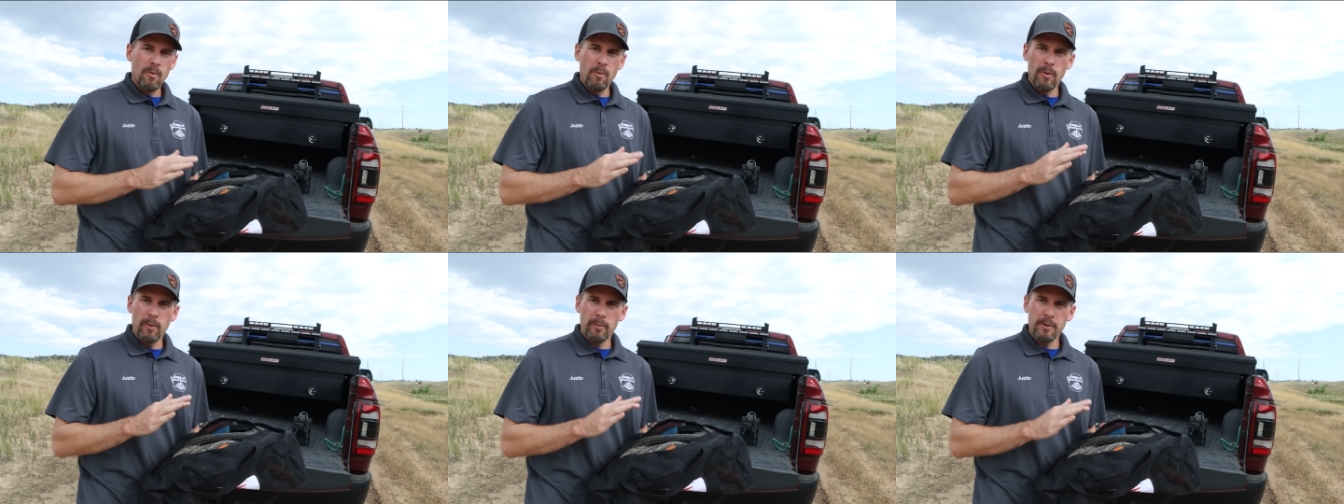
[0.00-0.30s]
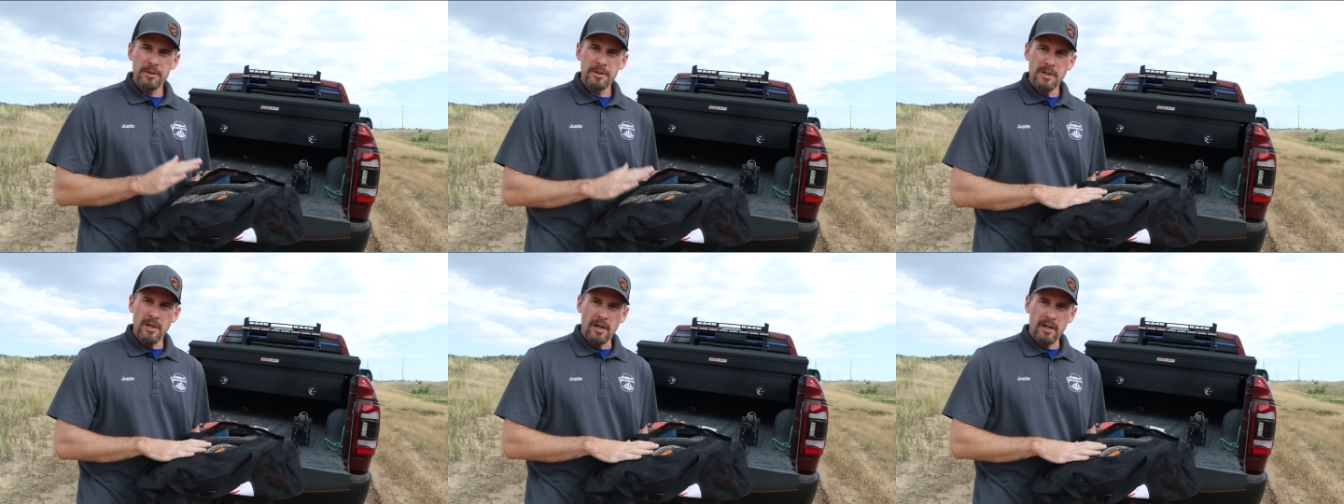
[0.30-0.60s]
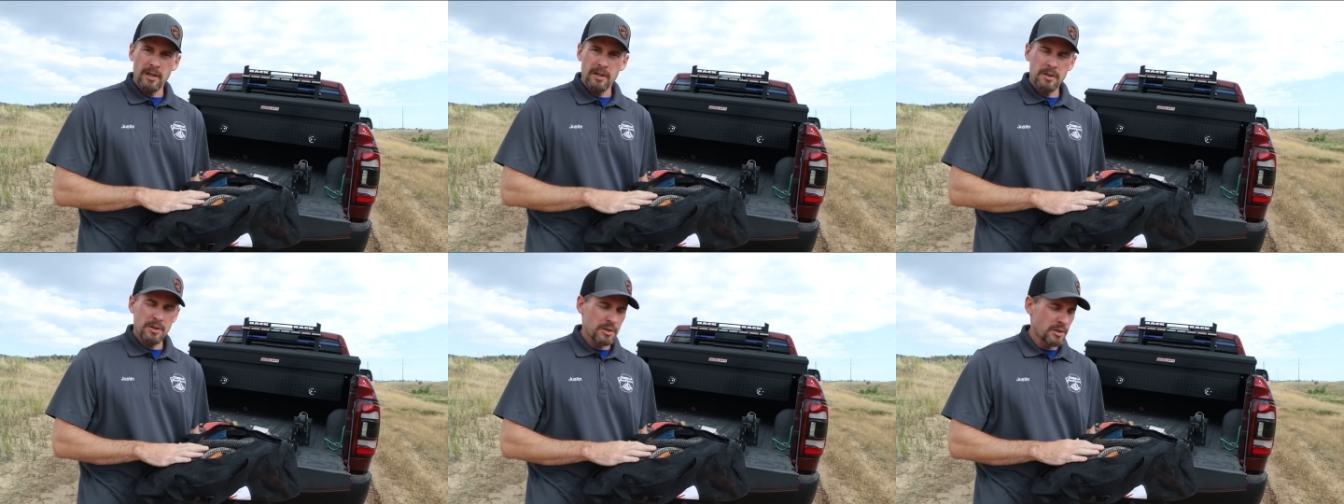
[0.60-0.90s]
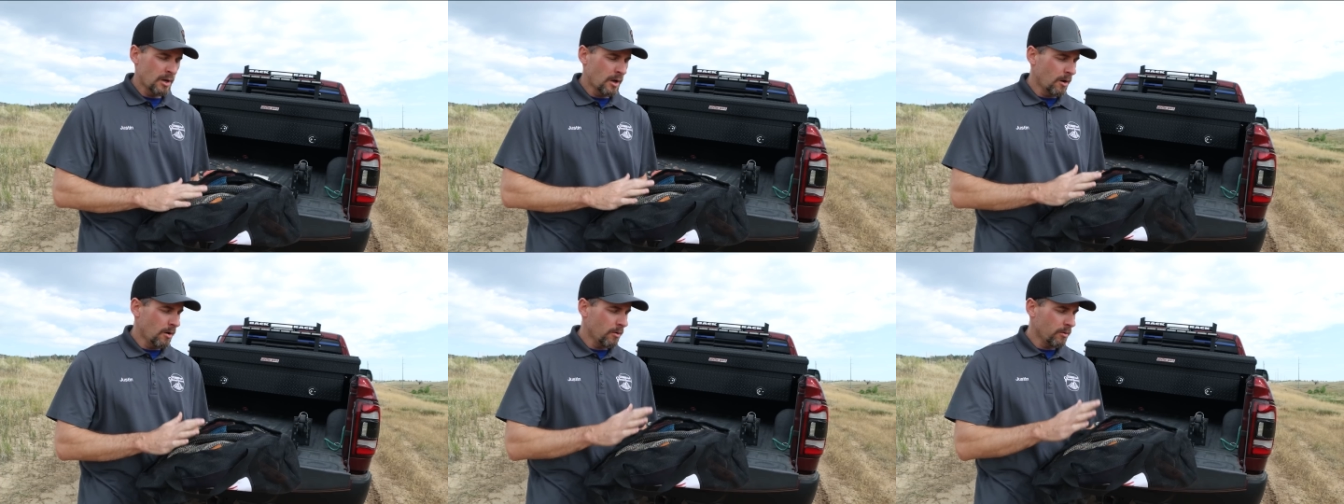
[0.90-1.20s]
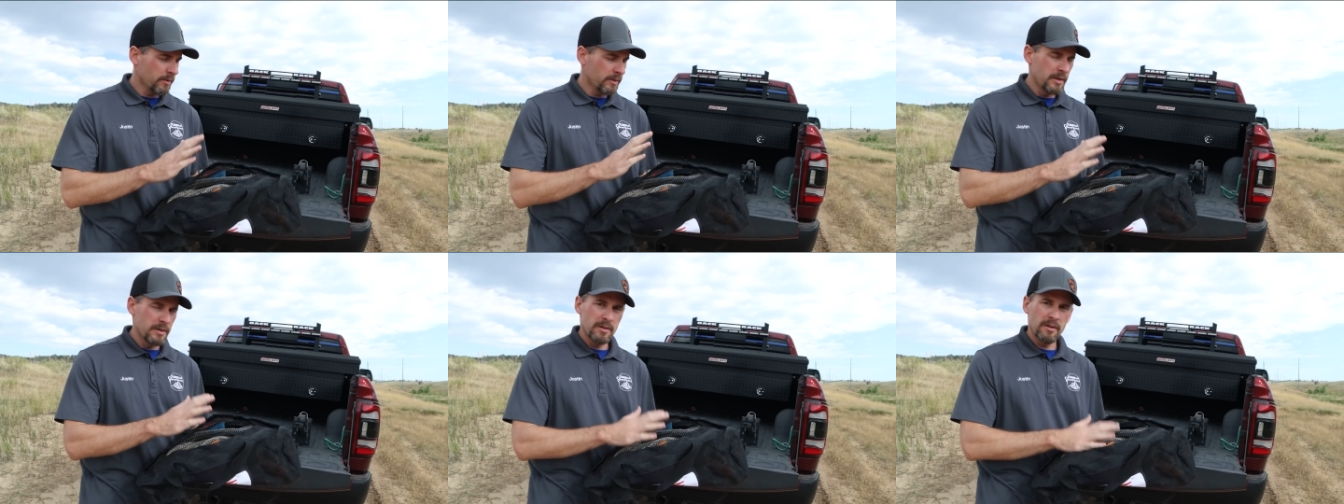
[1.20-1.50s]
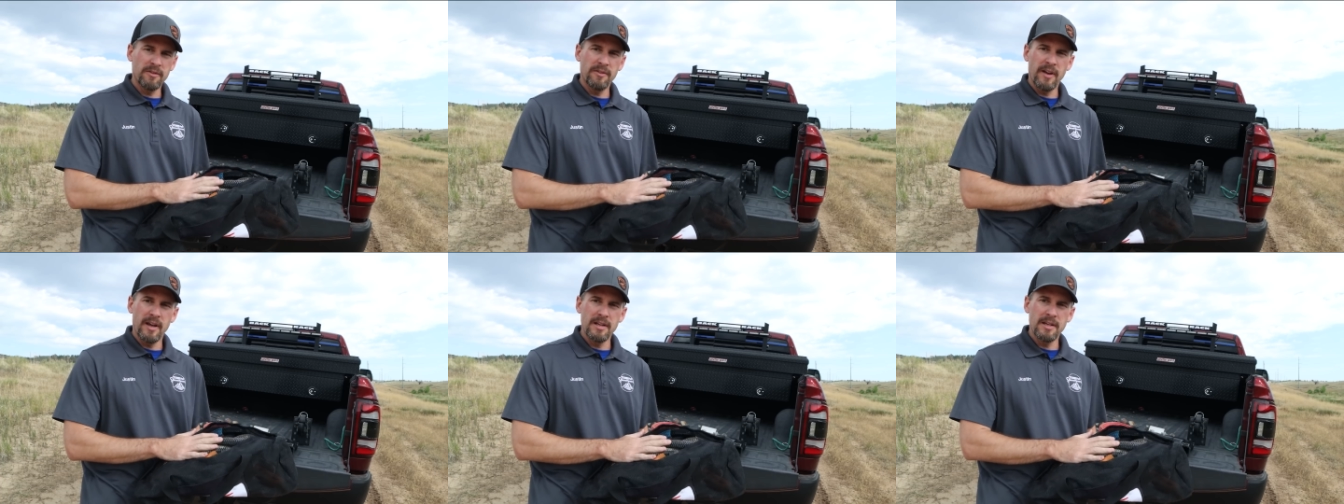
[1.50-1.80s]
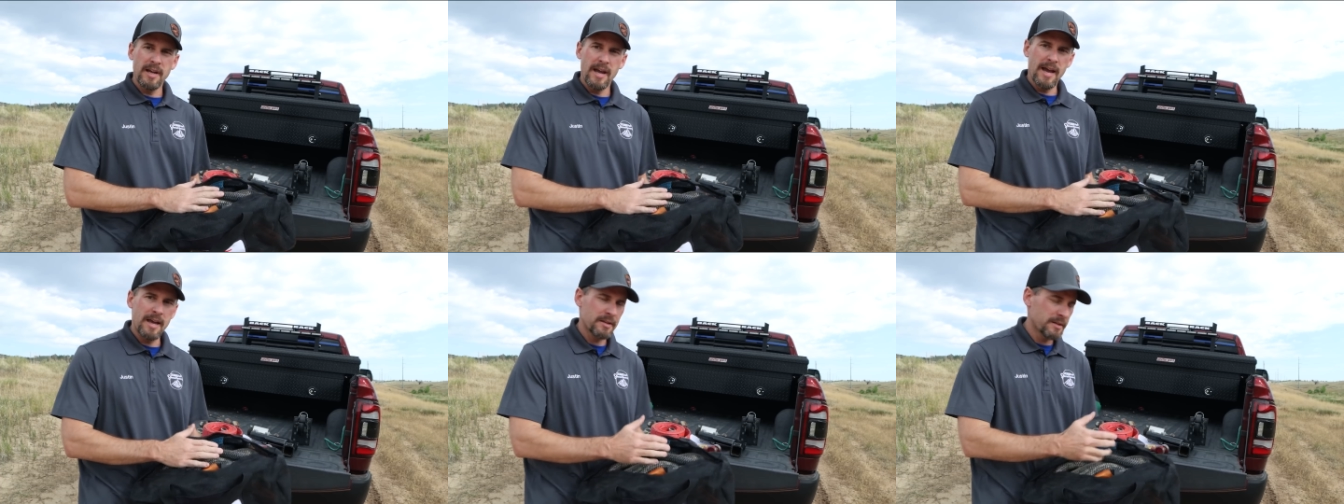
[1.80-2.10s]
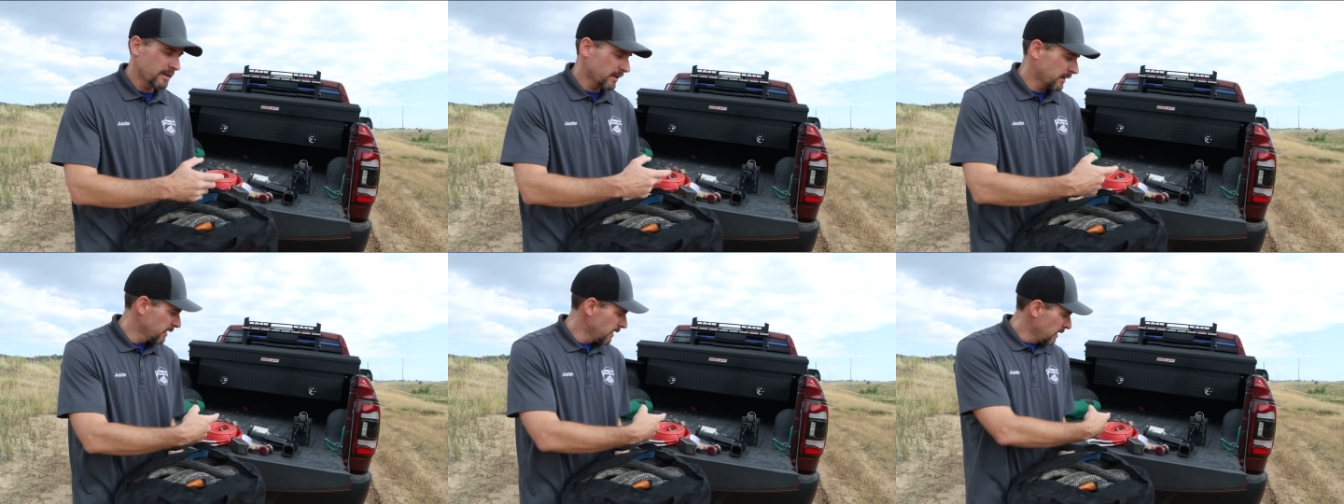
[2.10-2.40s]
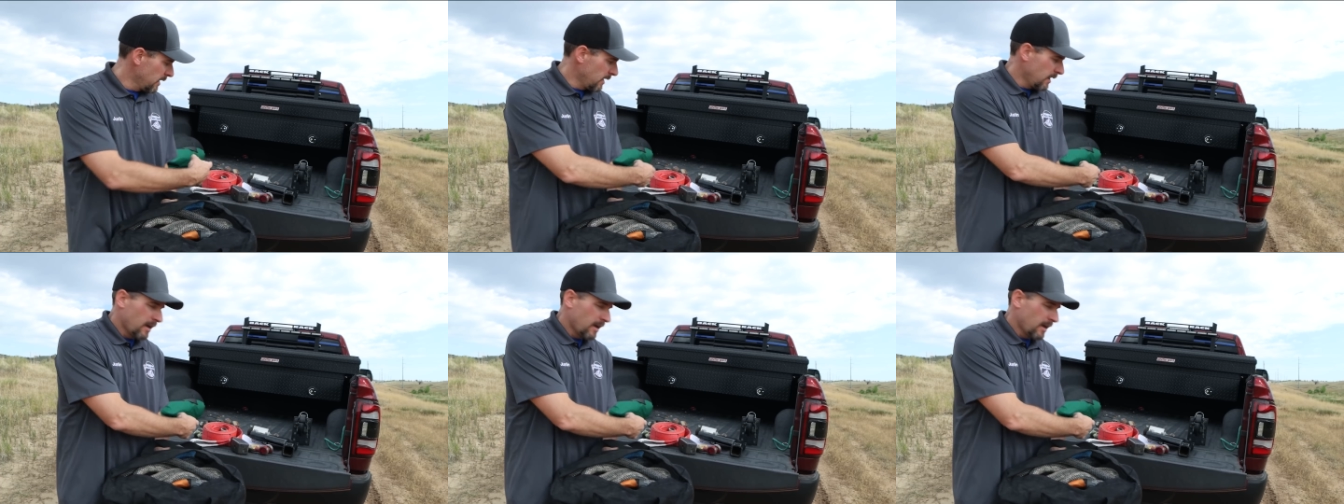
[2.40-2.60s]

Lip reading: When we're stuck in snow, these are fantastic.